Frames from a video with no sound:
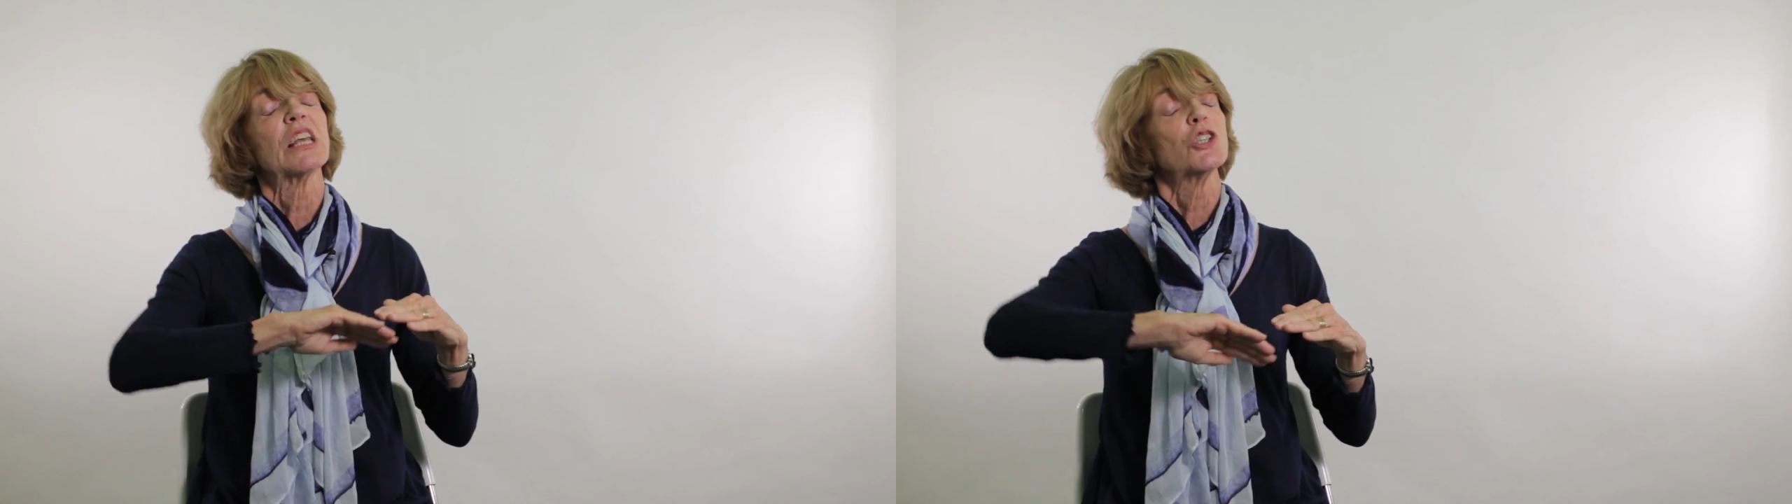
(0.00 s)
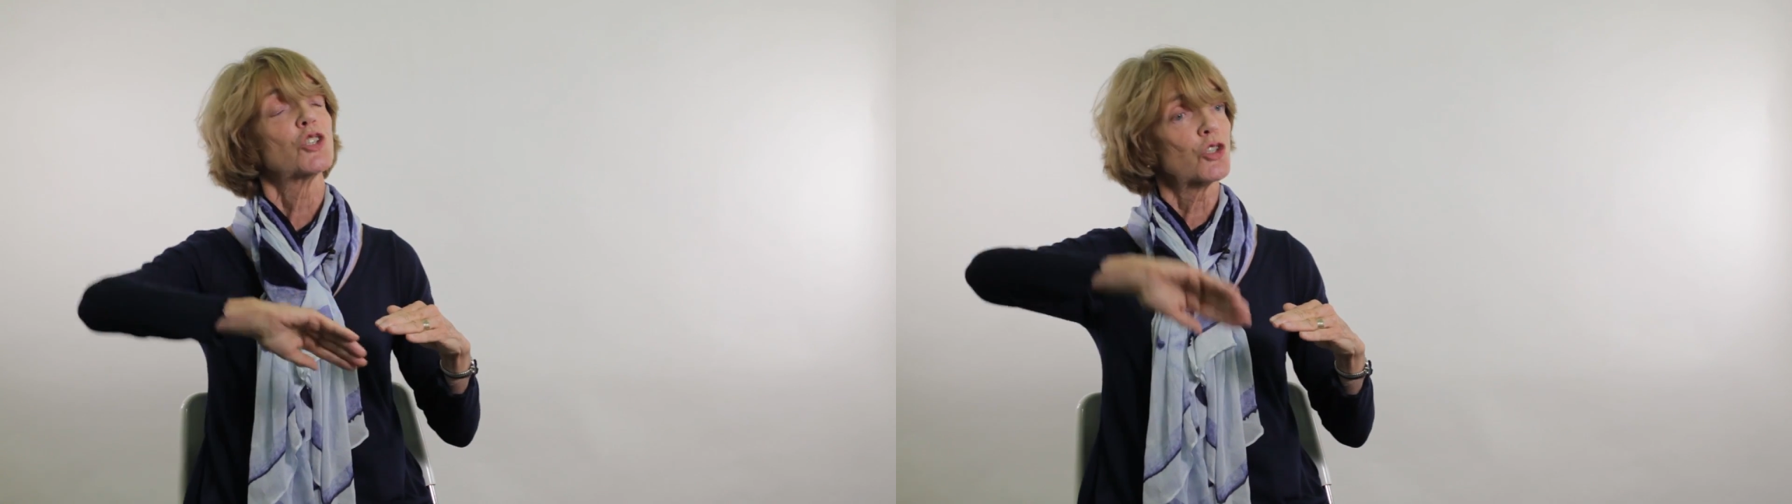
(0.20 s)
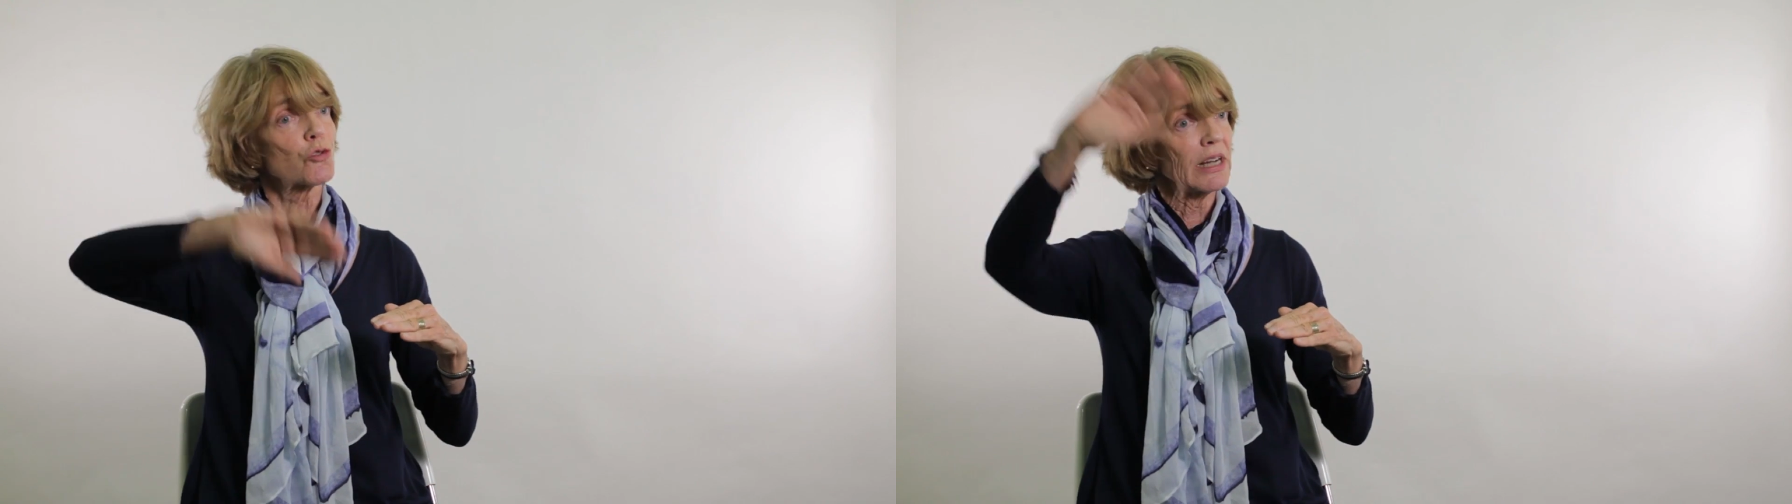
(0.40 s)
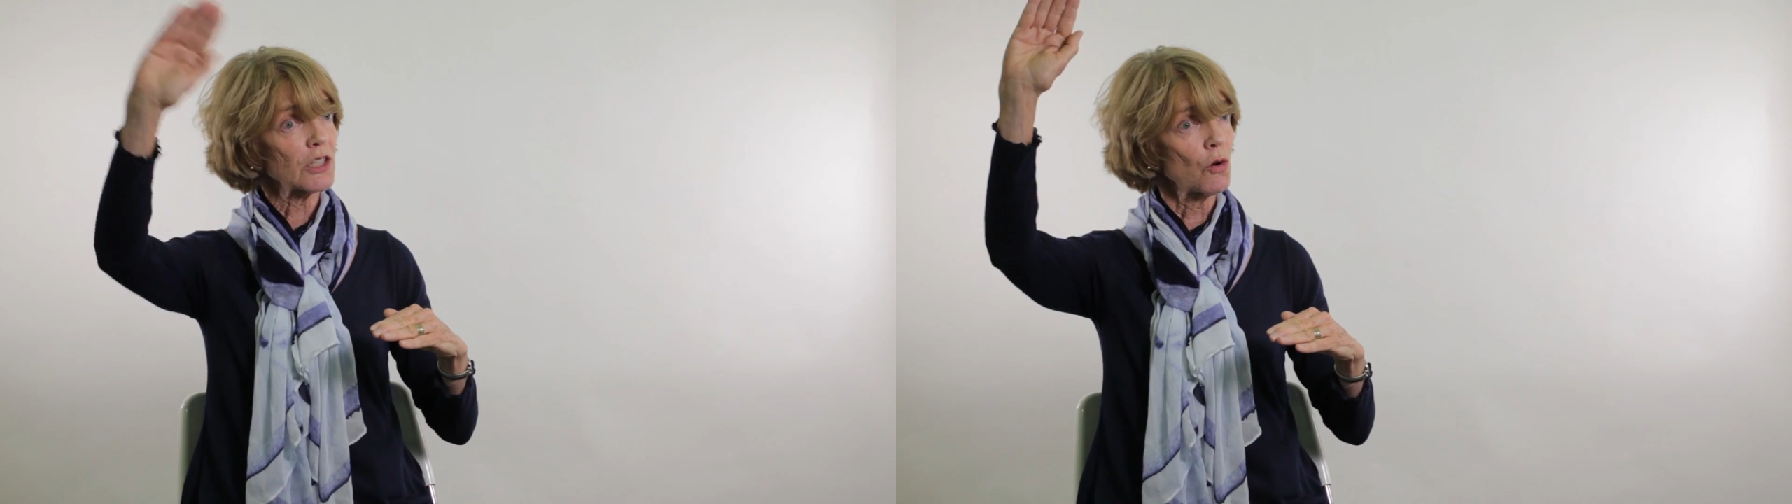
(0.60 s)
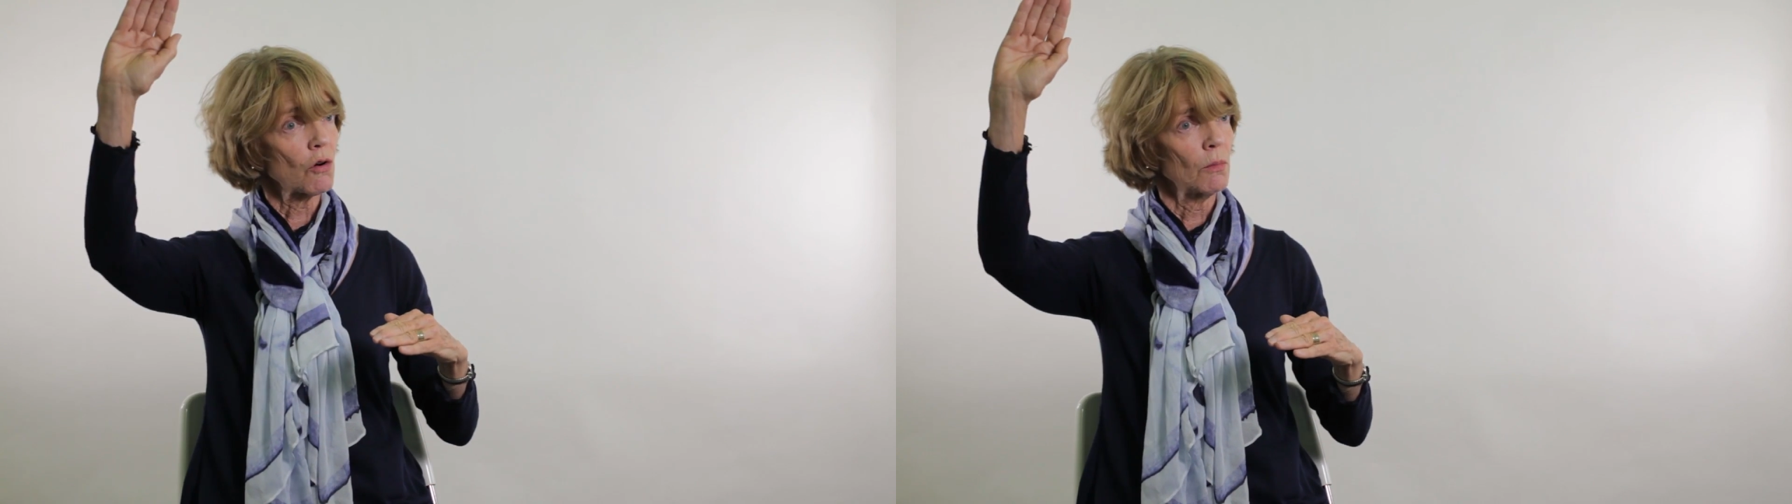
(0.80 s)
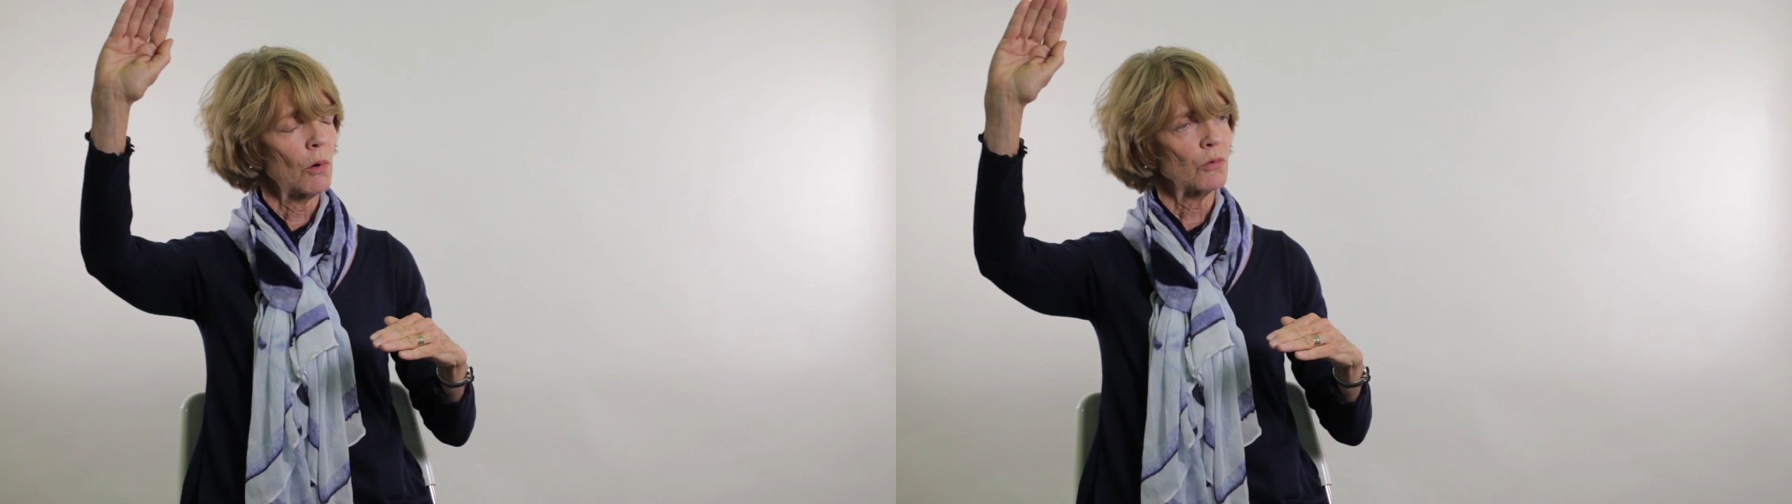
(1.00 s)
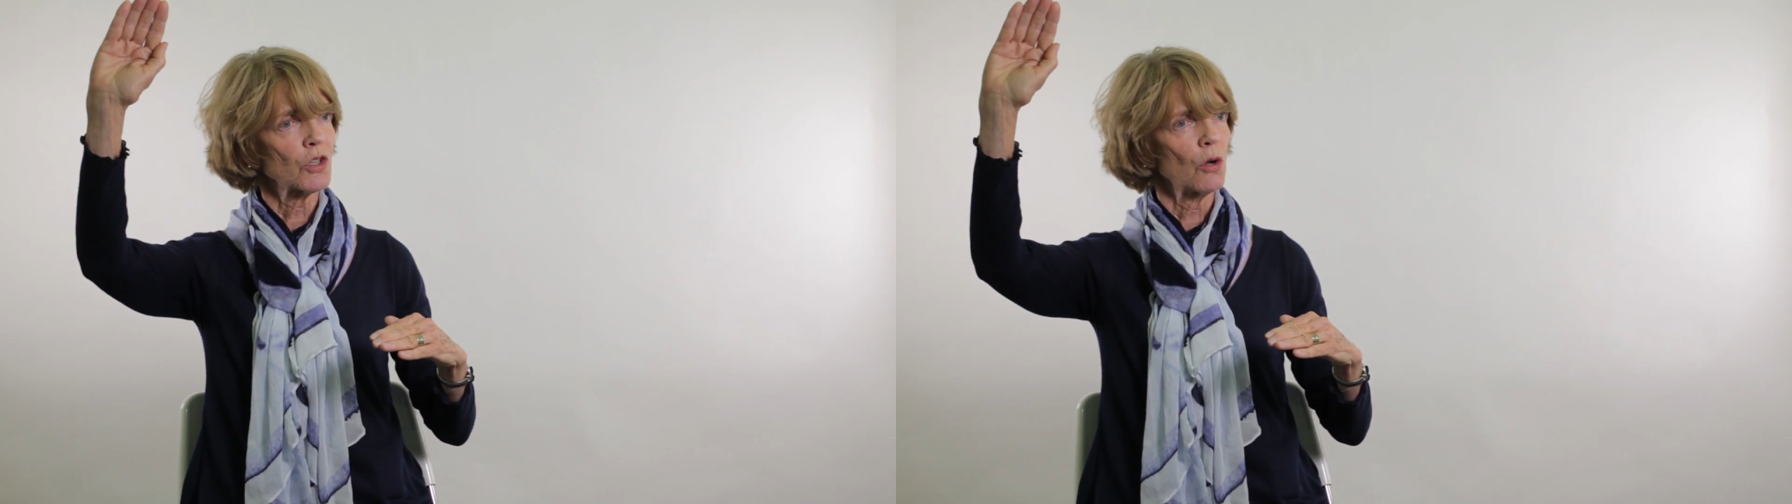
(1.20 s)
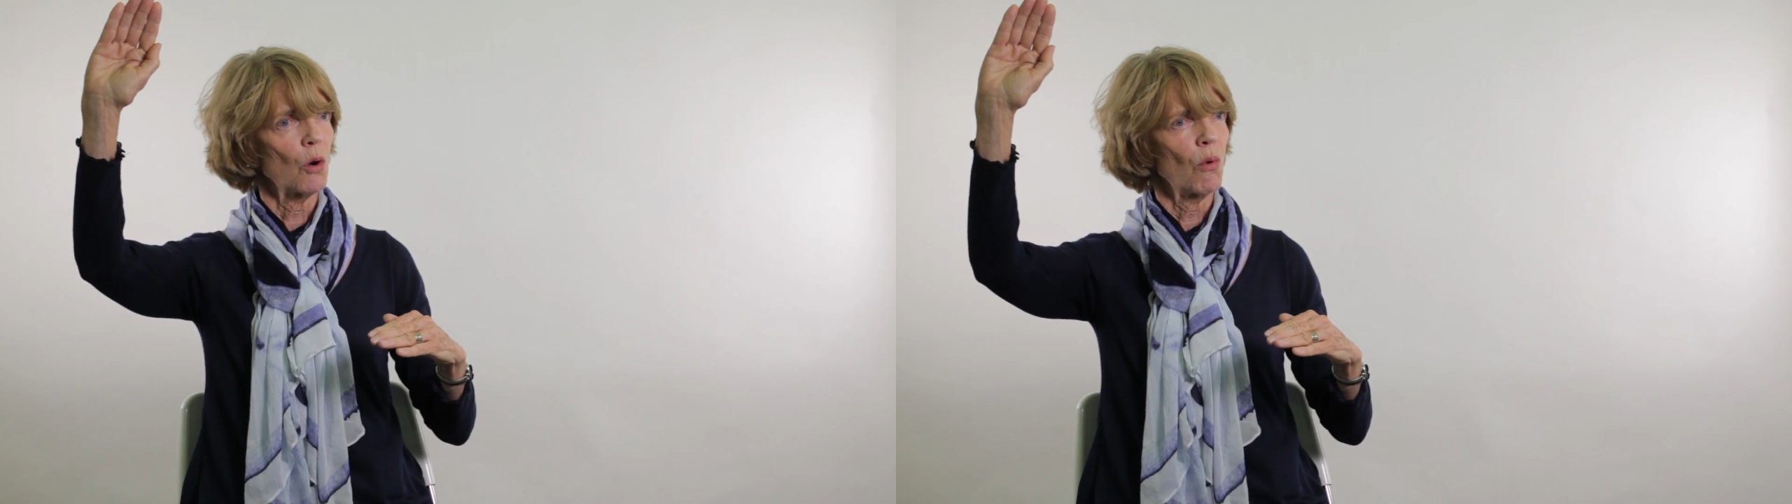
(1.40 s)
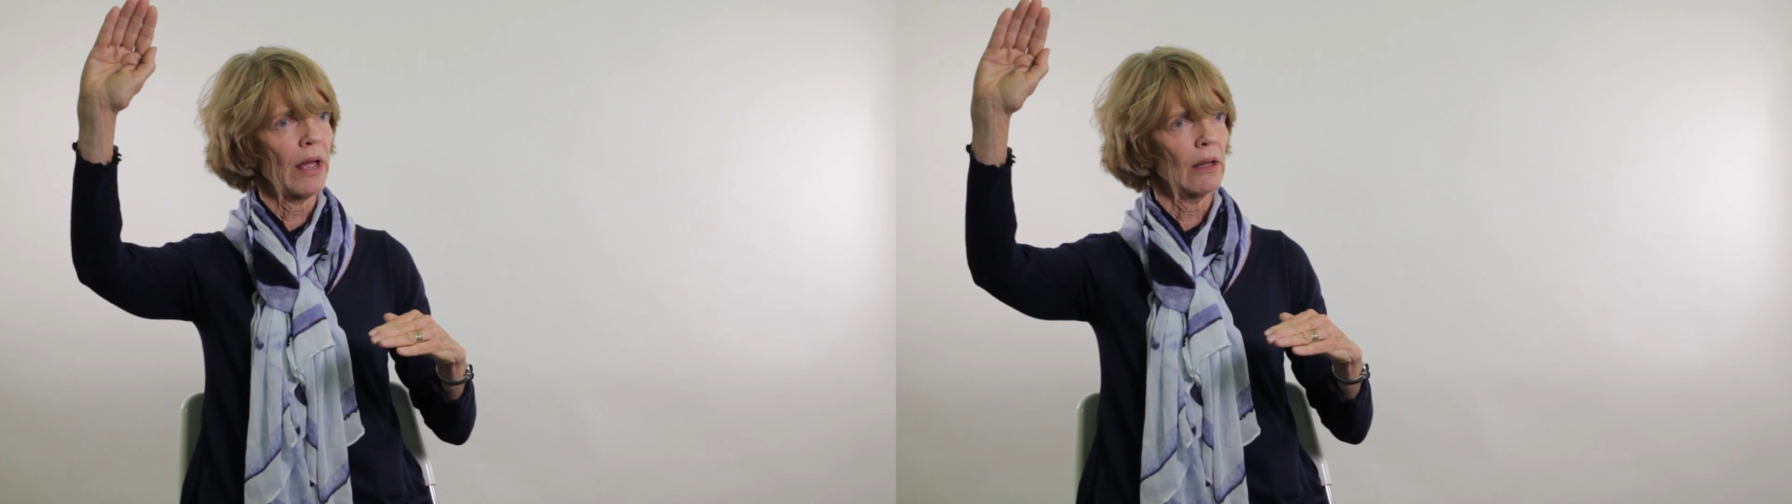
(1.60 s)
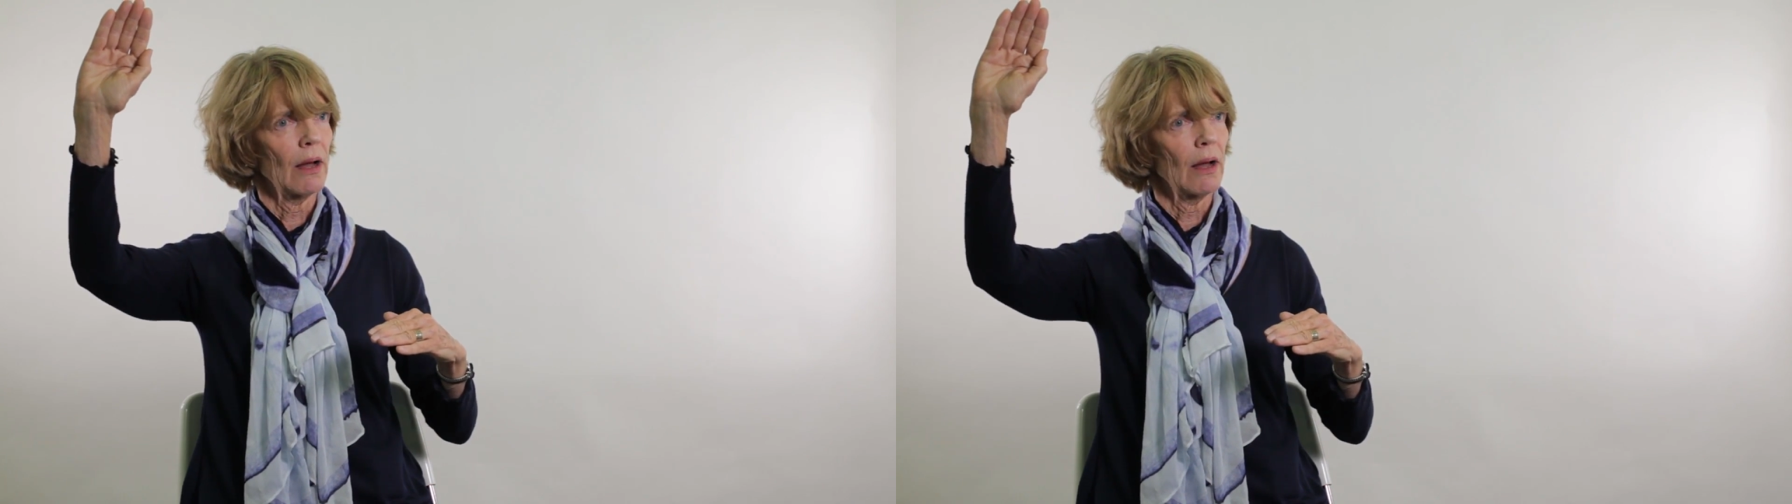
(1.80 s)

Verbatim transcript: stress hormones go way